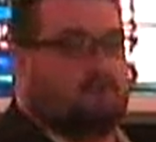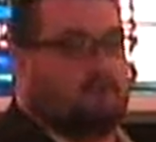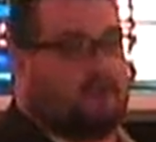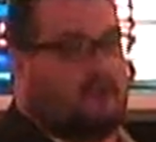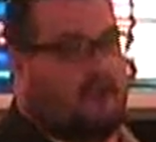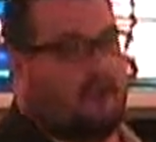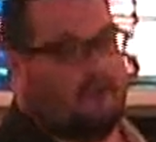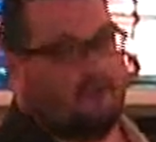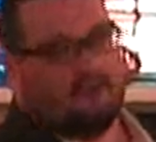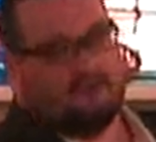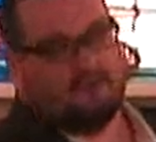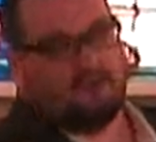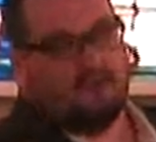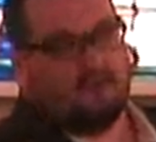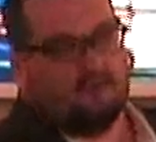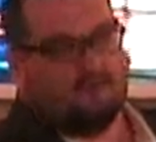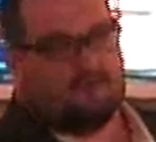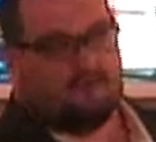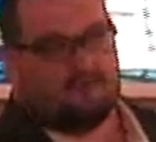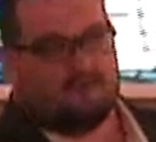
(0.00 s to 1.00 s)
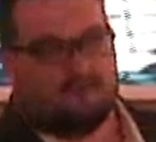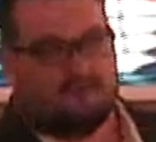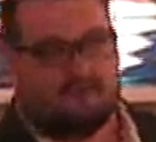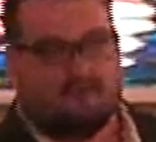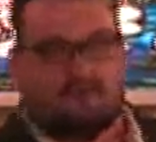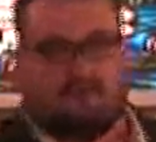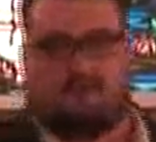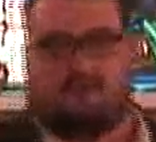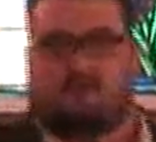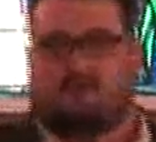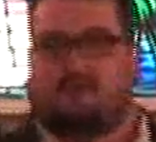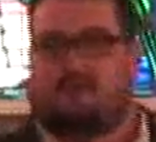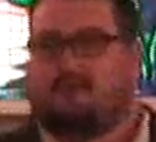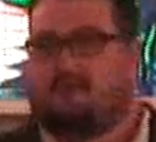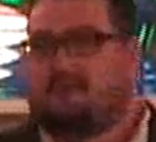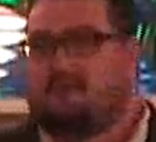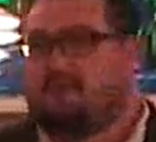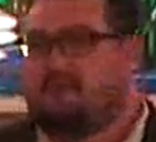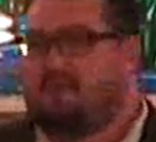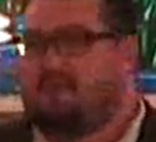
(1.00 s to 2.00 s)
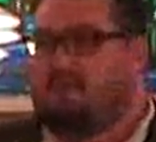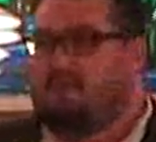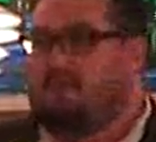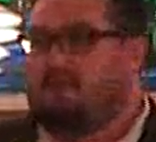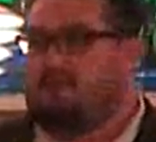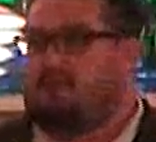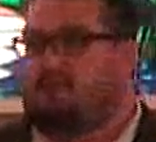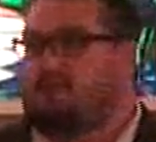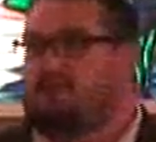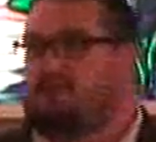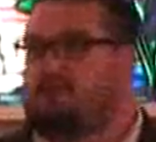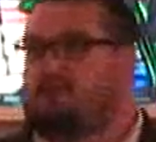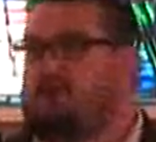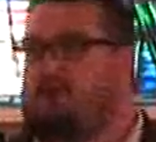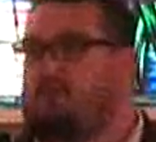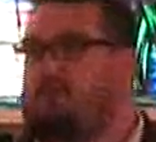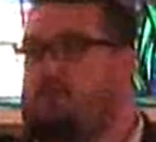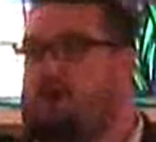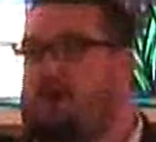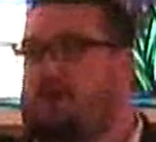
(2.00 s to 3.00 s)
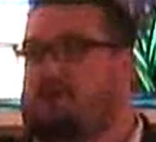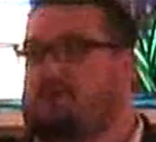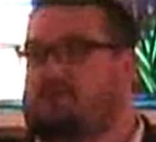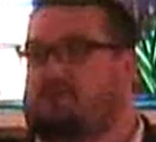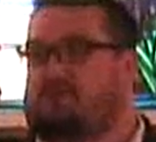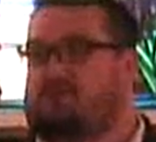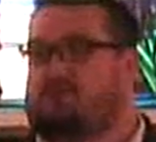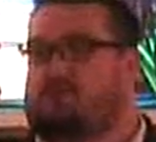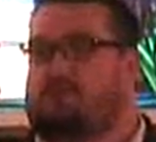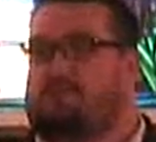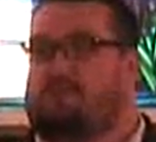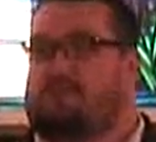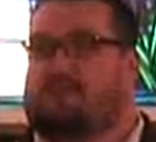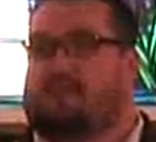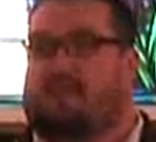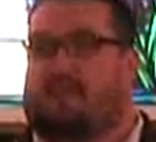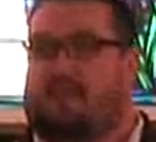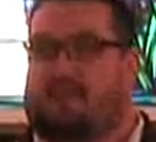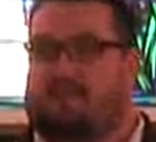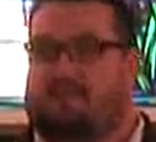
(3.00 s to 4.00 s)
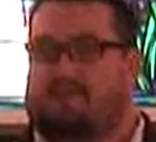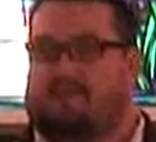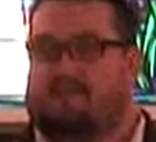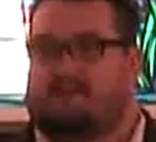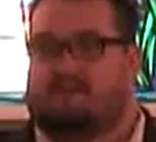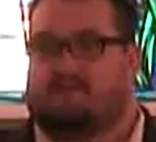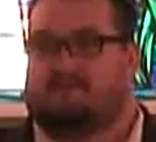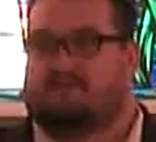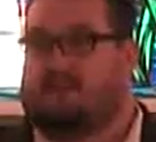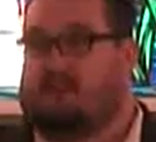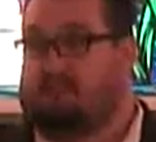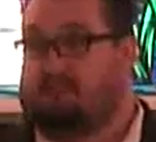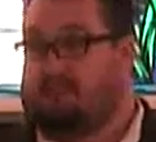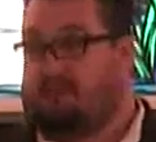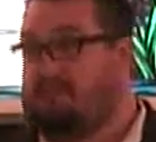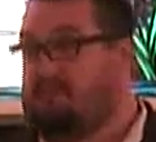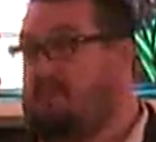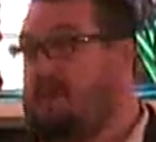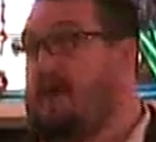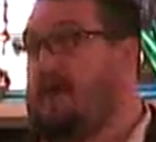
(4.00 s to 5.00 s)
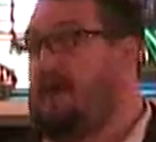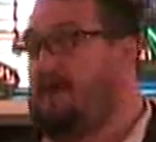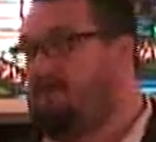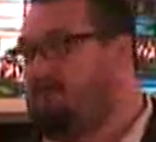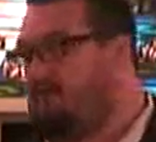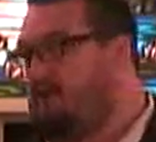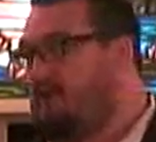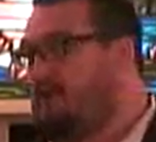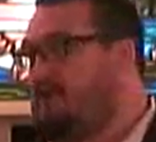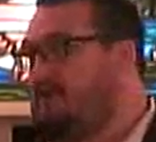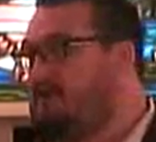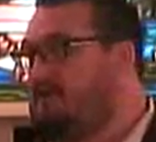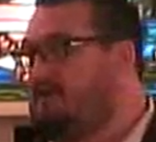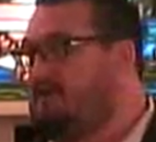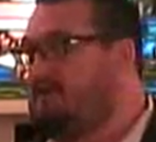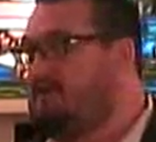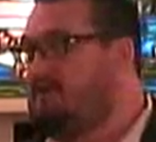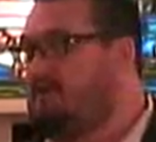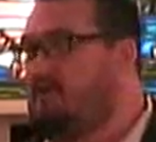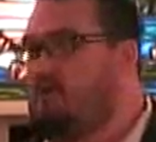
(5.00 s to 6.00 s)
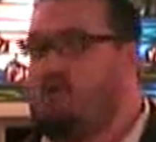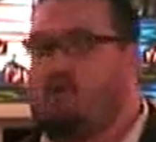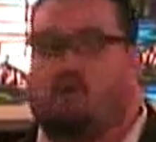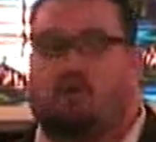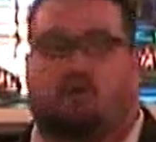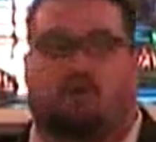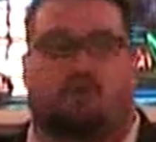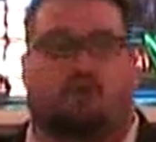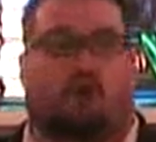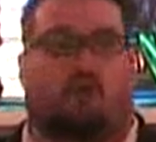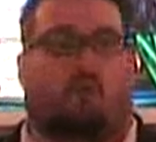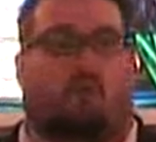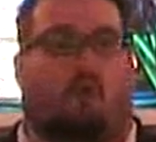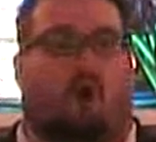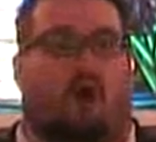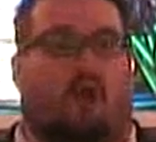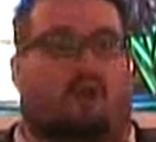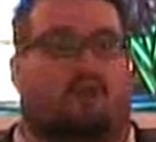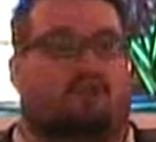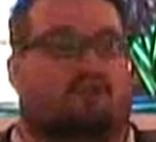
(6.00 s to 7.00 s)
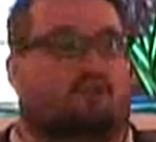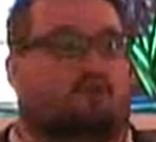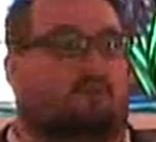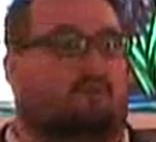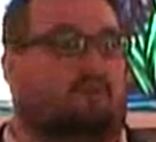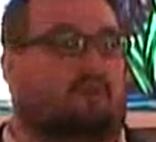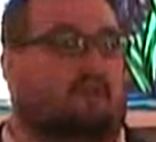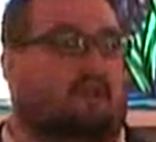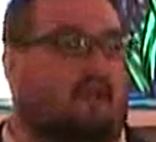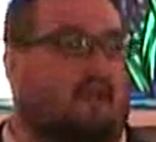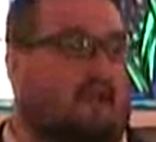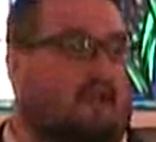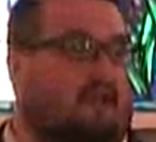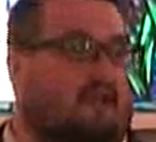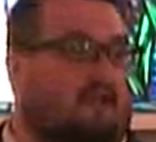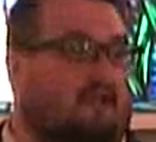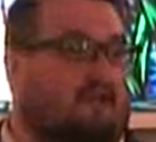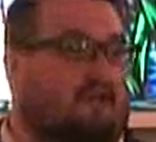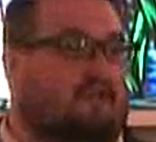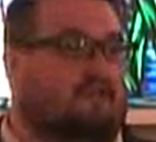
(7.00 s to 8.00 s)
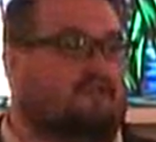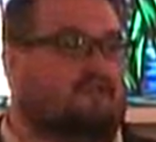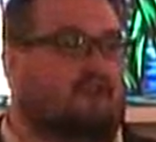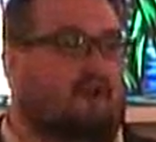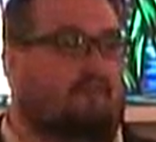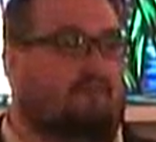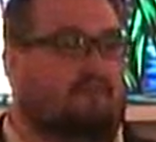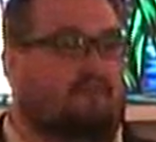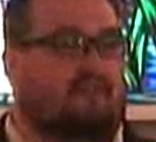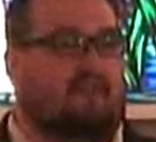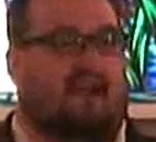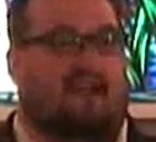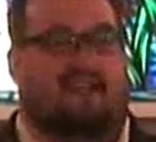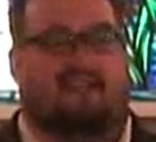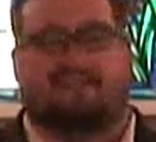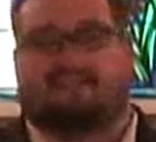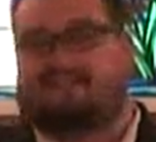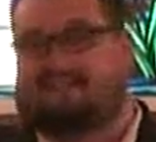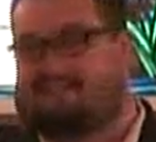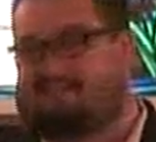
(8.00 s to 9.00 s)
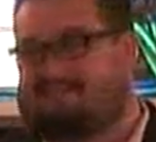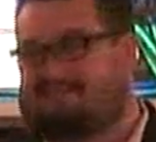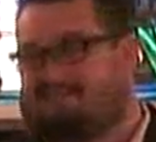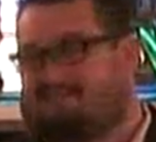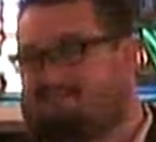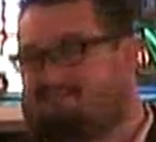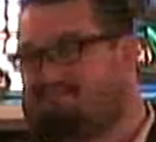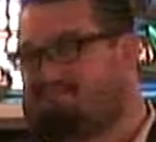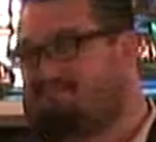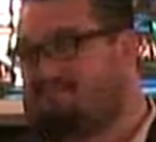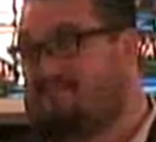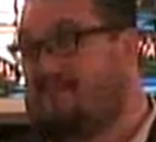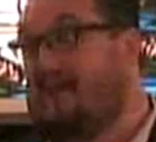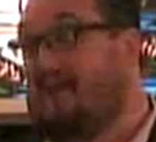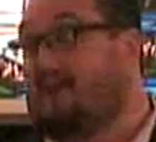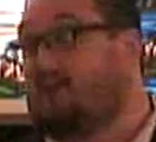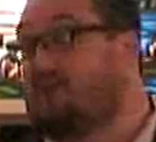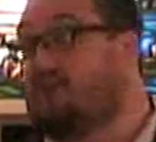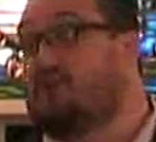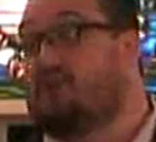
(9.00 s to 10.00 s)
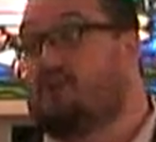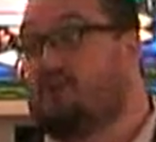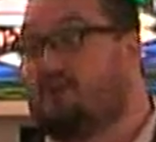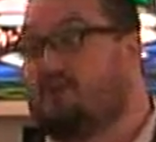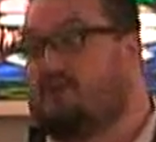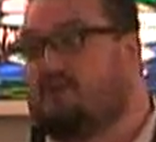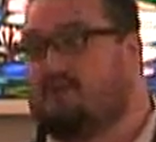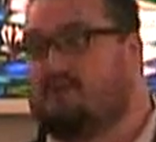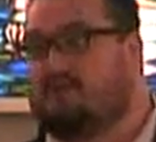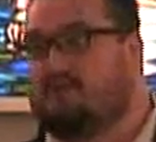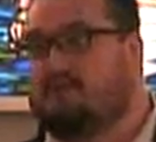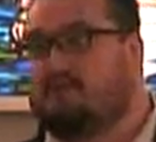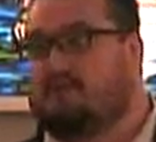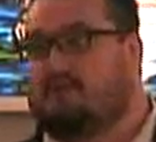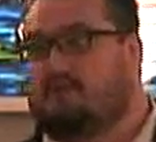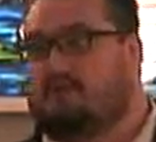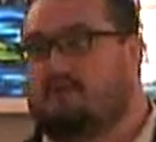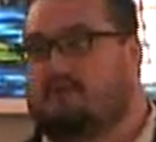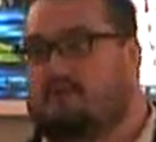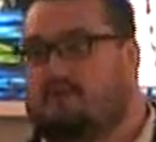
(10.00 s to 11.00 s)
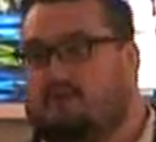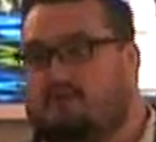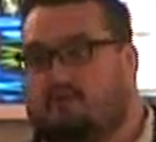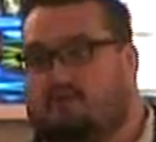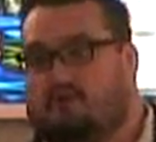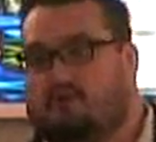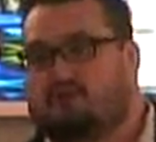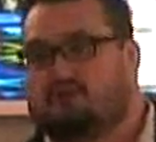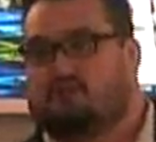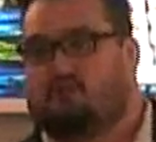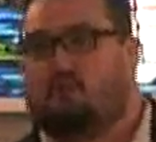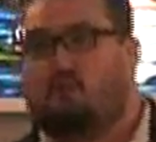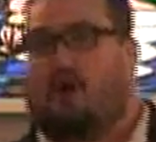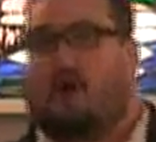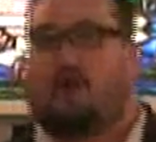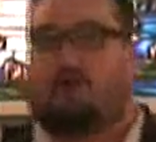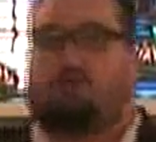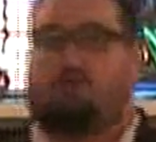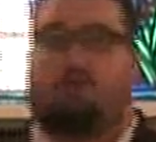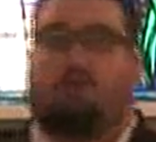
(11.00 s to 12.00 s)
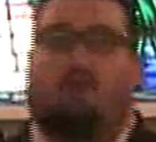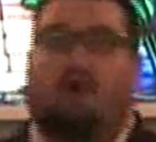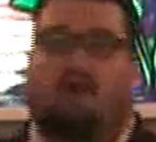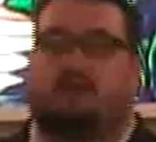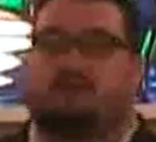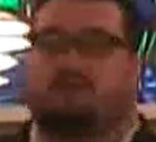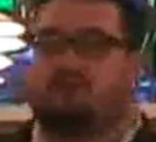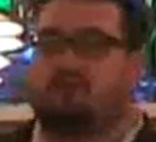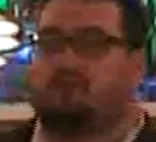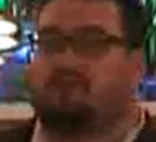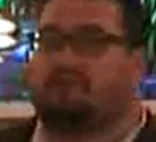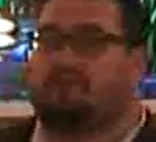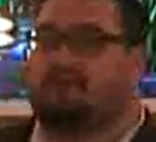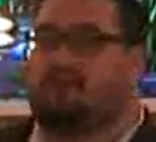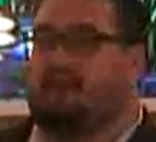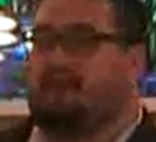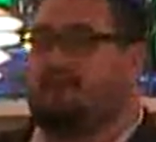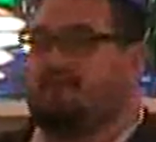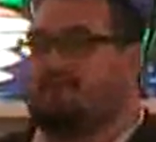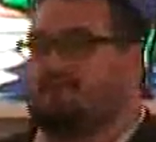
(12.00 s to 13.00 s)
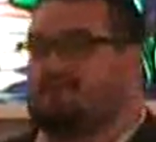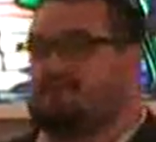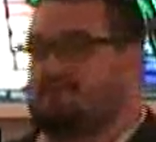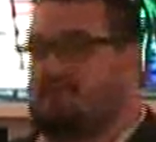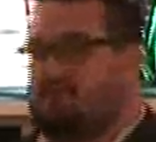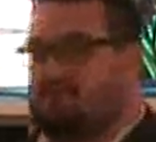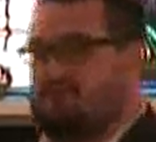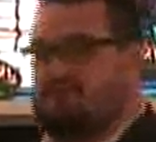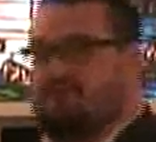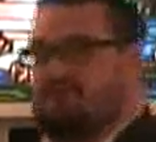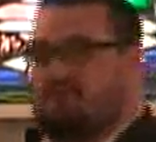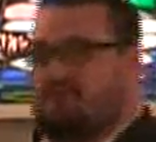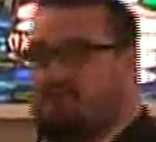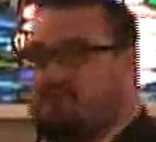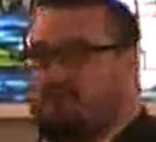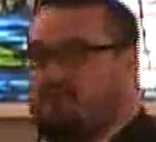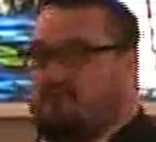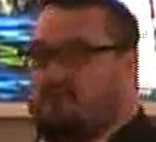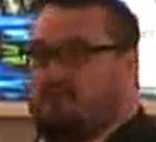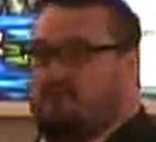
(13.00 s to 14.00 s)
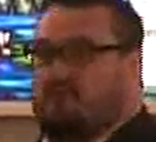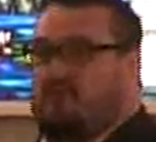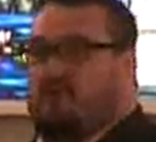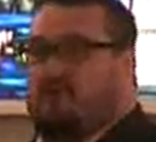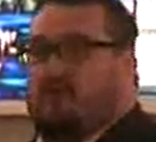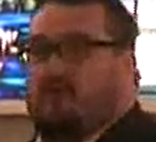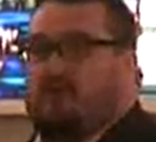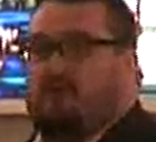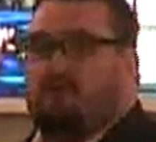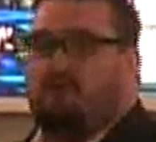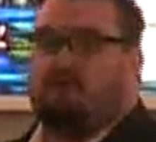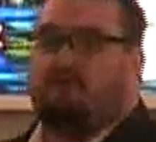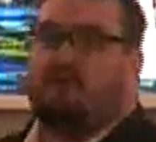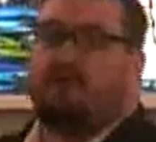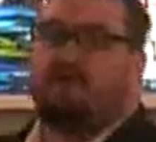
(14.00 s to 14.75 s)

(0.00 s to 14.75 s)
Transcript: to duplicate ourselves. You know, you don't want to duplicate something bad, right? You don't want to duplicate something that isn't that good. So why do we want to duplicate the church? The